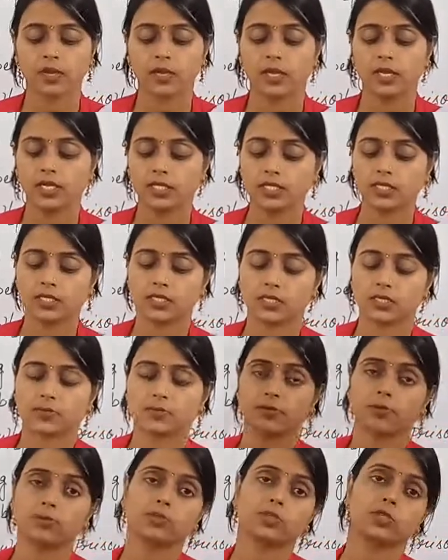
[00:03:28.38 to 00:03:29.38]
lessons
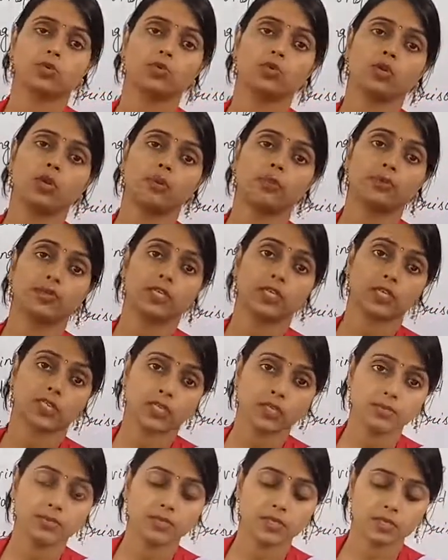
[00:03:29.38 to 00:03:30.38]
from a school of
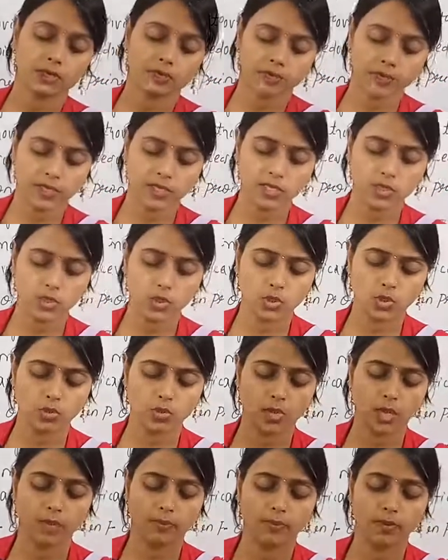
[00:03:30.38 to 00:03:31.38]
detectives, and very
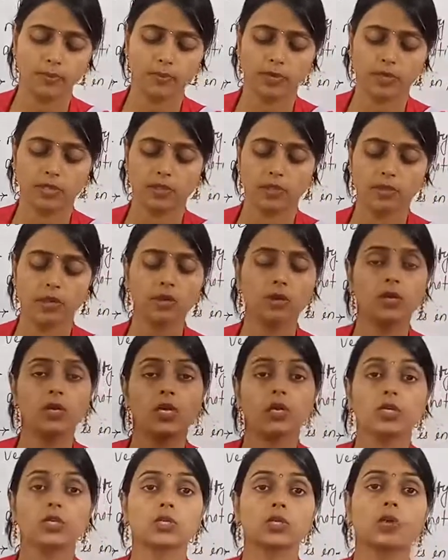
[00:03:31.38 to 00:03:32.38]
soon I will be in the
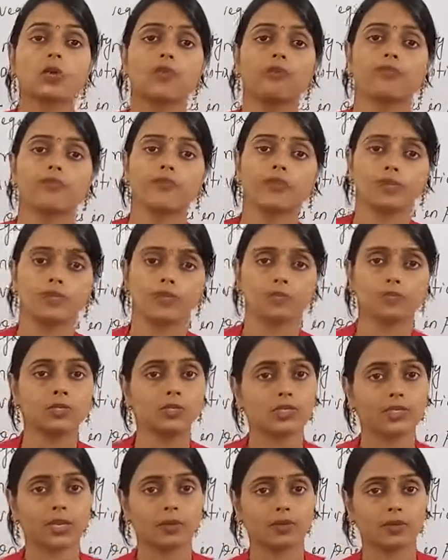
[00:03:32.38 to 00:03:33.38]
top force.
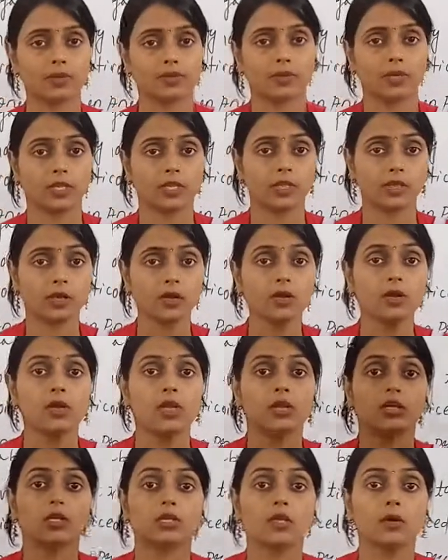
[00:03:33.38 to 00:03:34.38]
Means I will be in the
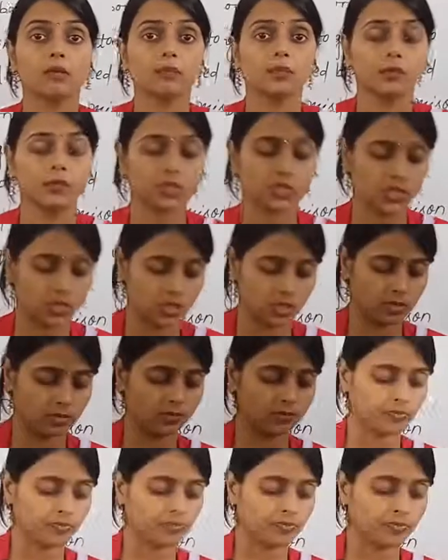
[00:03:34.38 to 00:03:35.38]
top position.
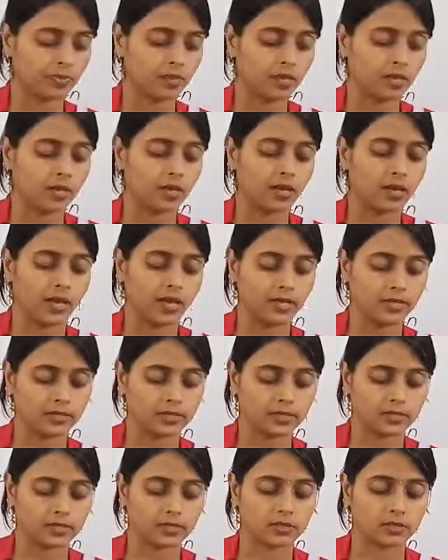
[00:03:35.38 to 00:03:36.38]

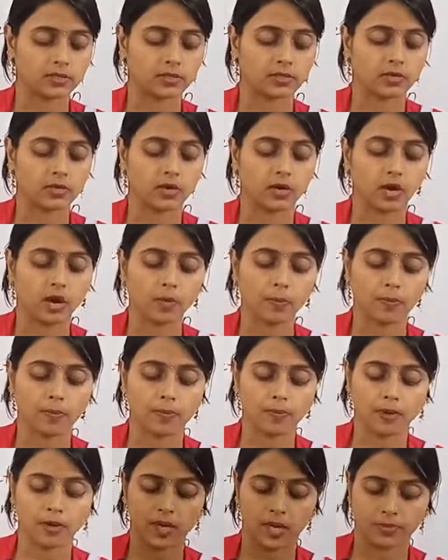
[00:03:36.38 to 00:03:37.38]
Alice,
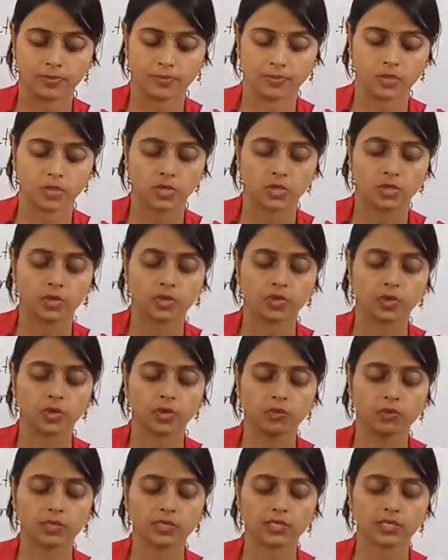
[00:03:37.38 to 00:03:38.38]
up, left.
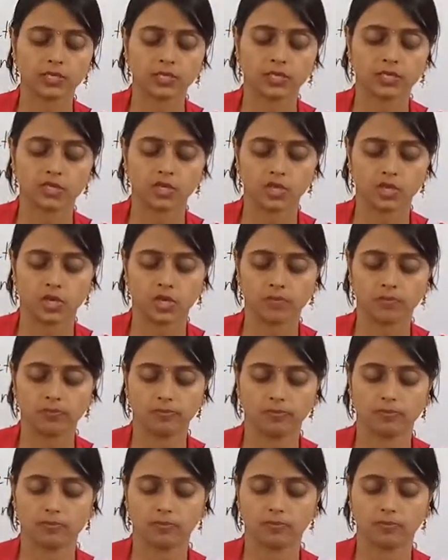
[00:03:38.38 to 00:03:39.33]
Don't be a silly chump.